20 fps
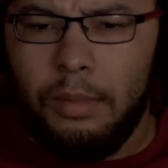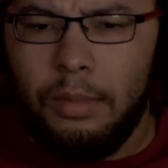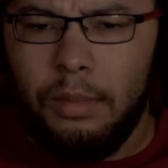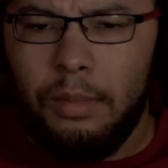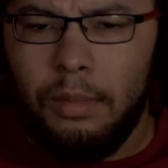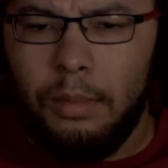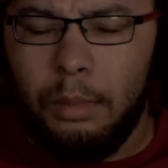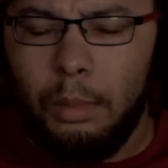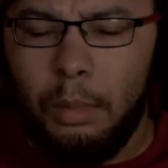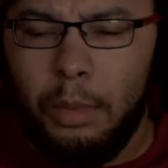
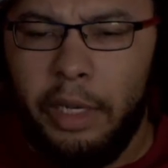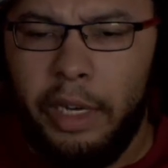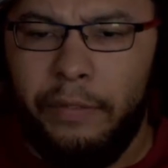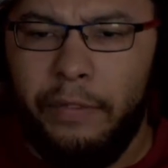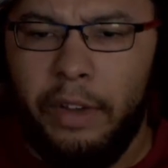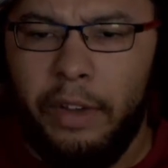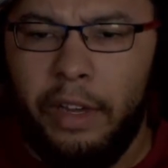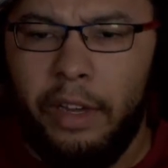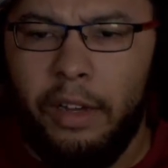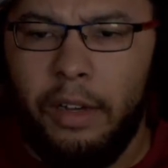What do you got,
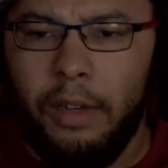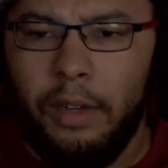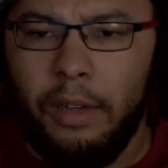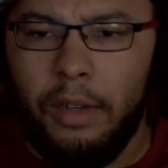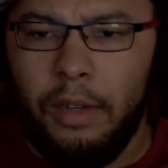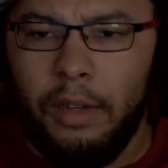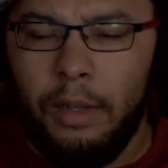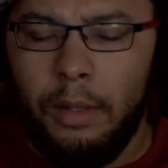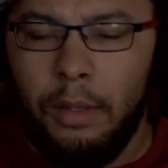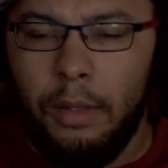Faye?
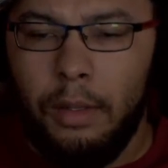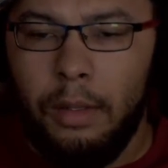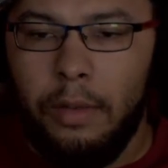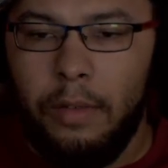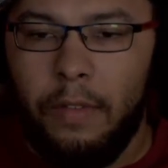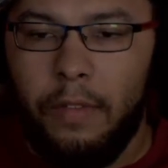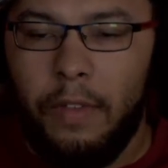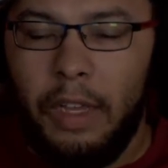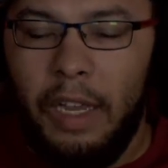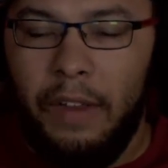
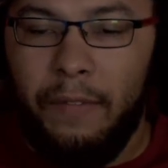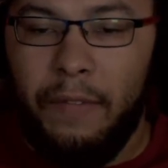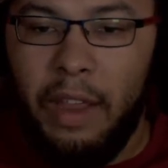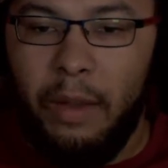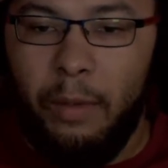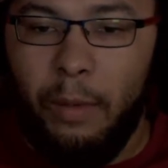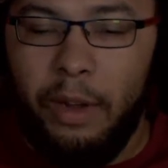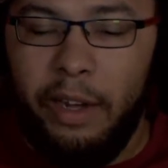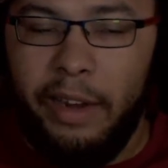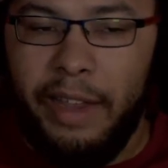Fey Faye,
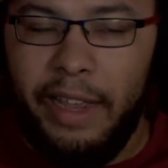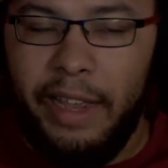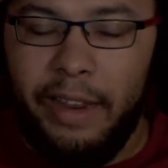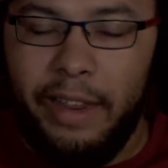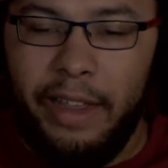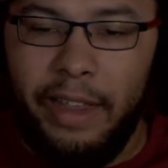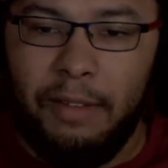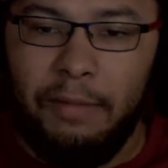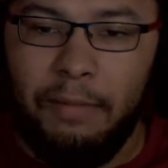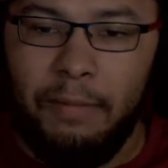what do you got?
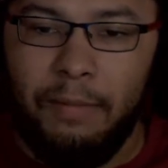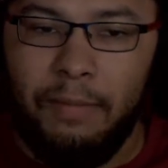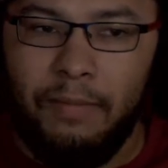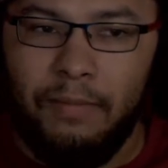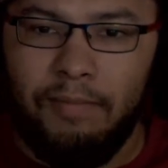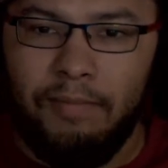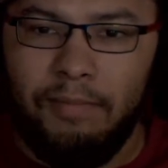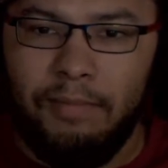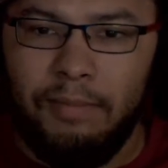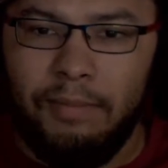Got?
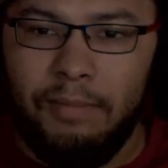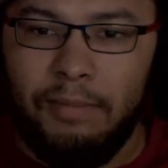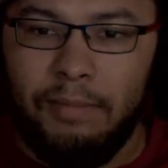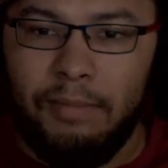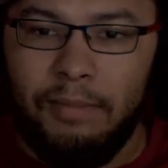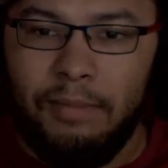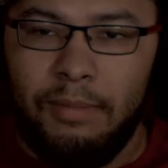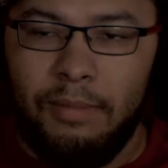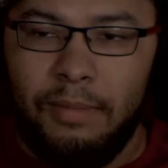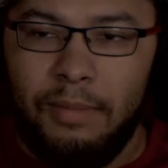
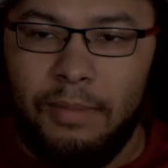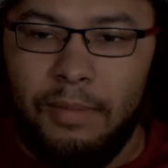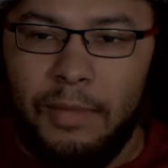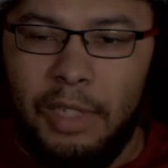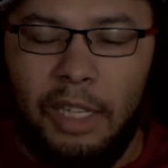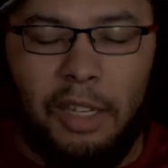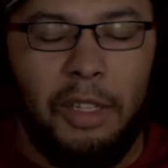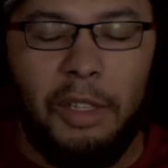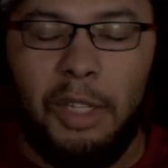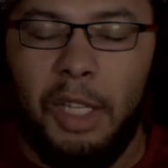I
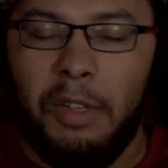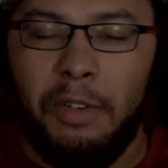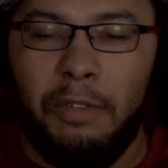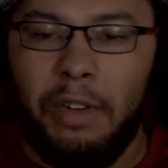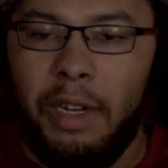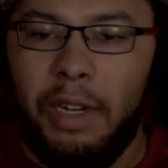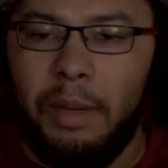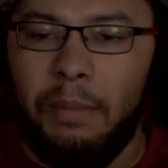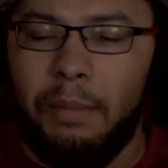couldn't think of rhyme.